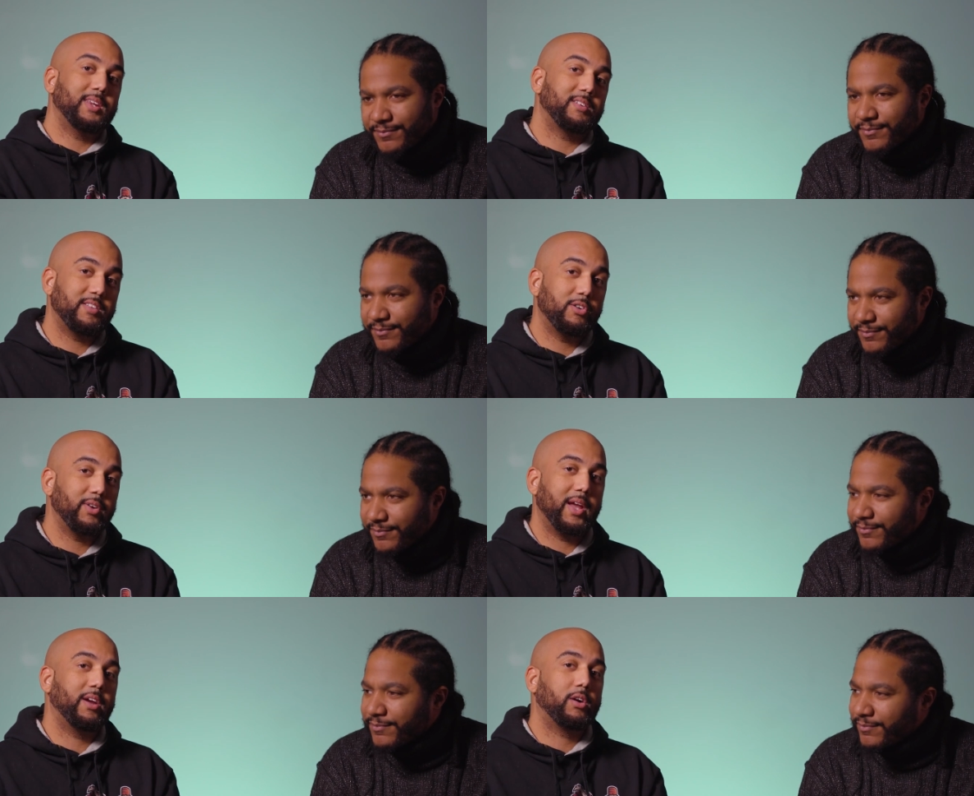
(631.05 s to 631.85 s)
Speaker 1: can still
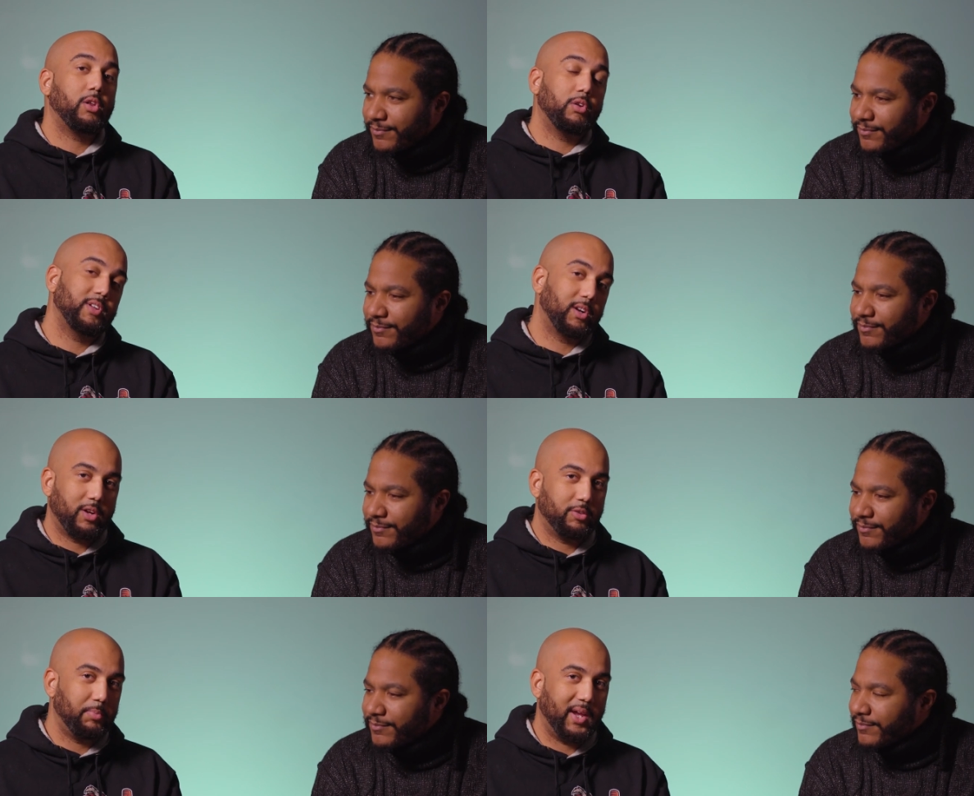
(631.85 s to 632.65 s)
get your closing
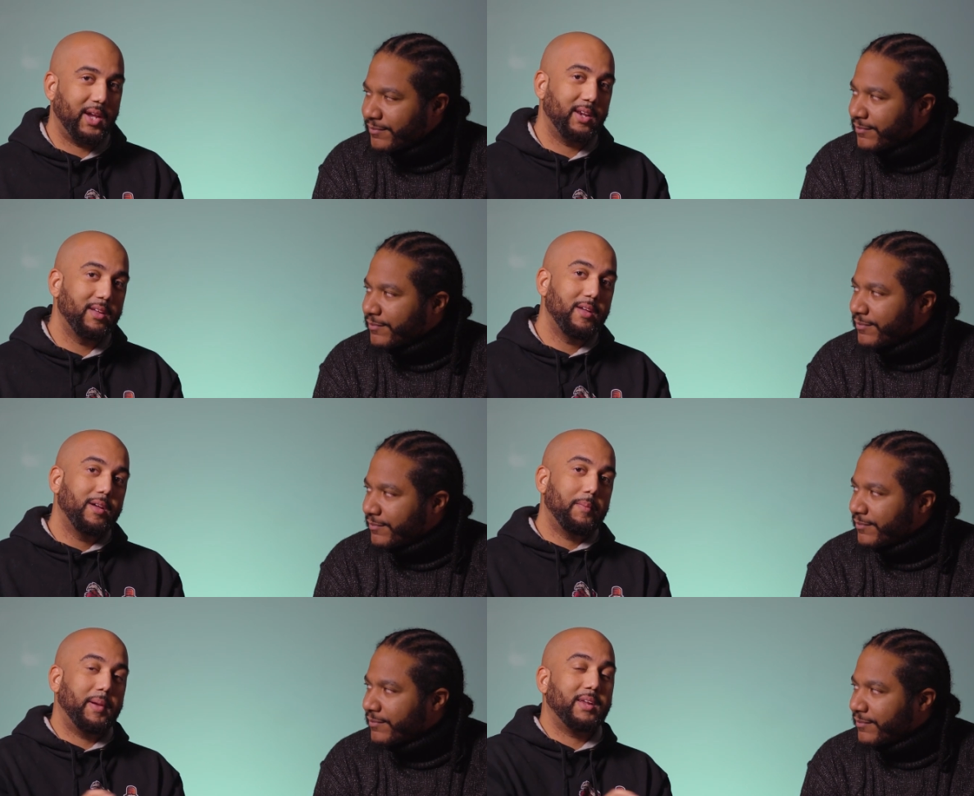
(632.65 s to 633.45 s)
costs paid
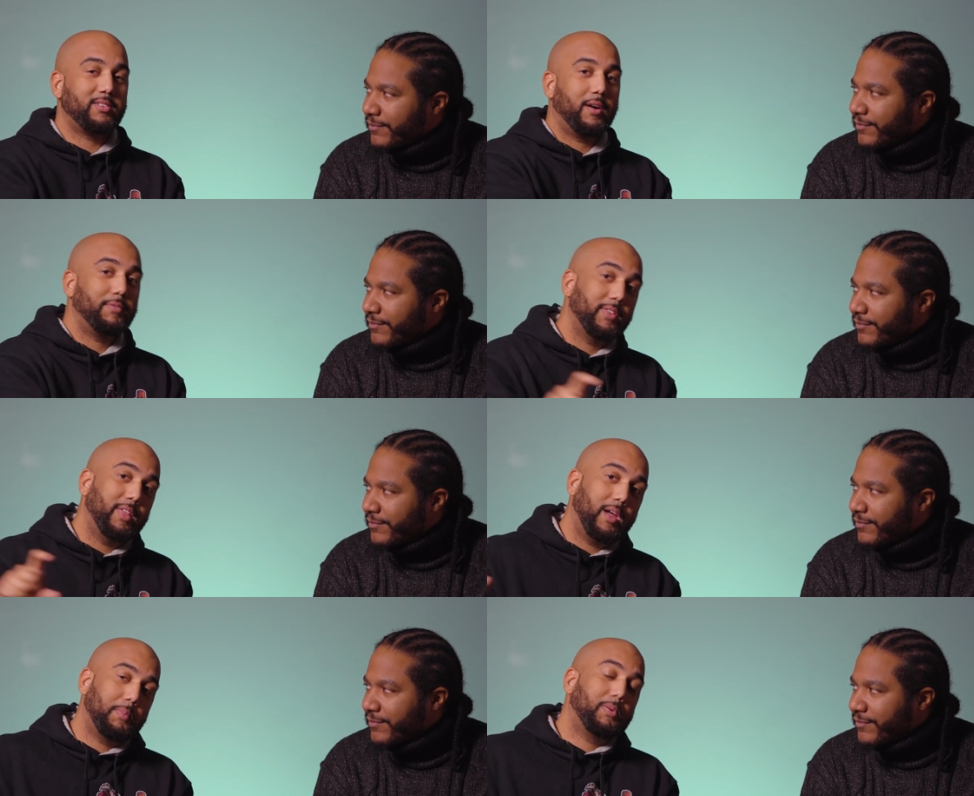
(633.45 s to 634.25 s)
based off of
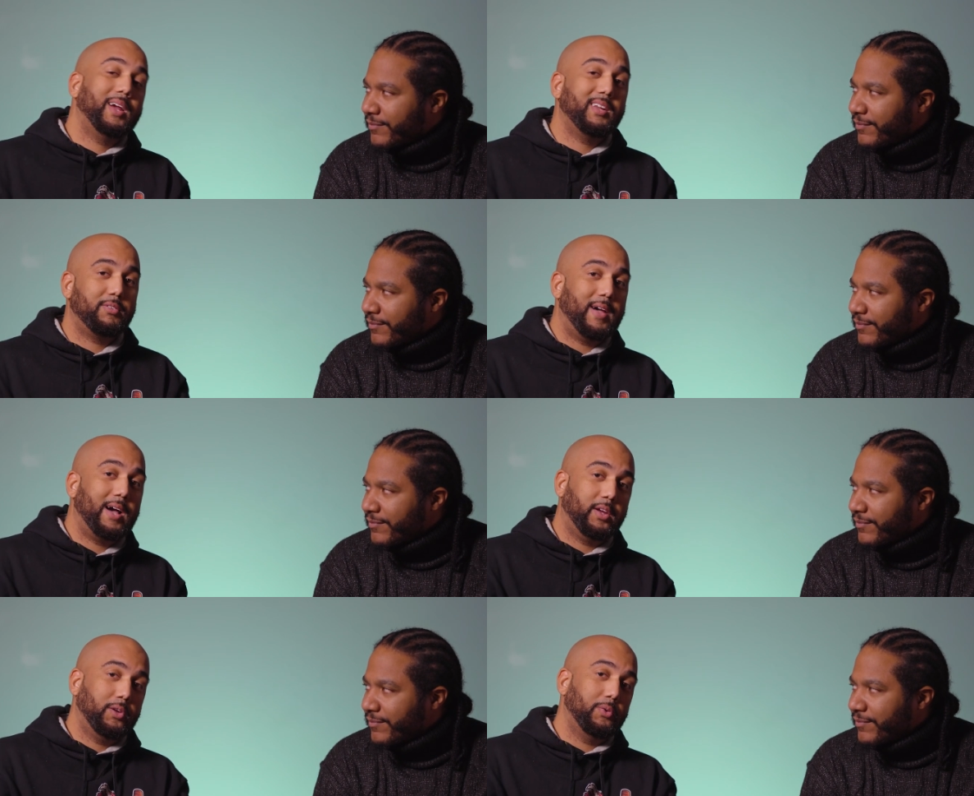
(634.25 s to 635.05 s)
the appraised
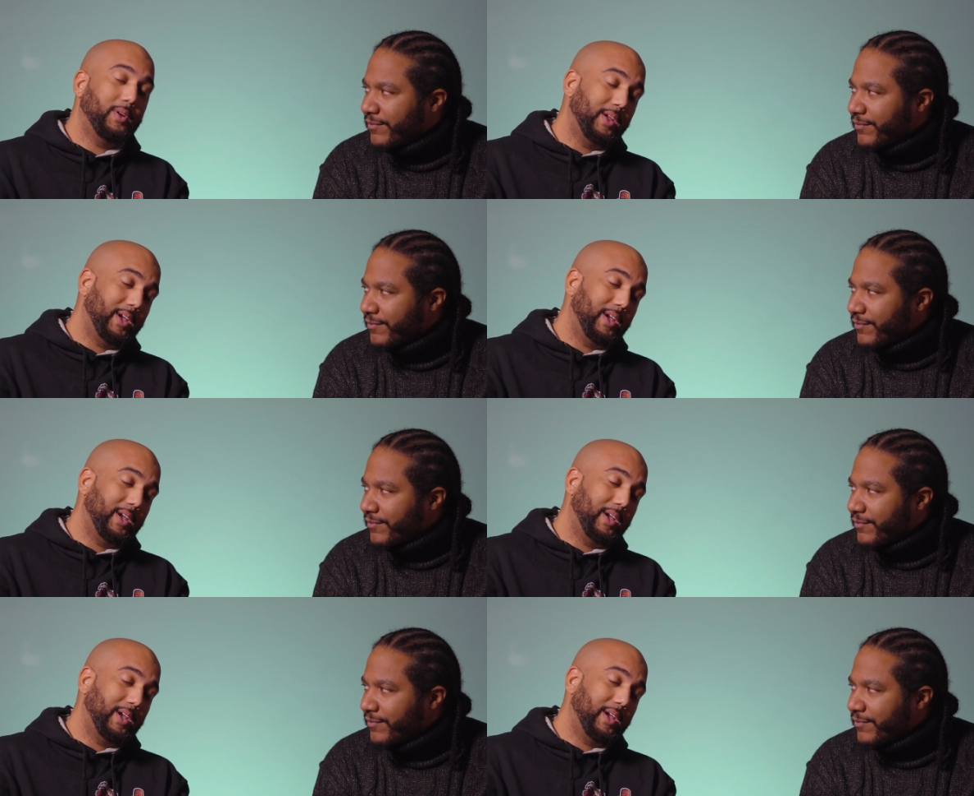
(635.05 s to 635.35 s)
value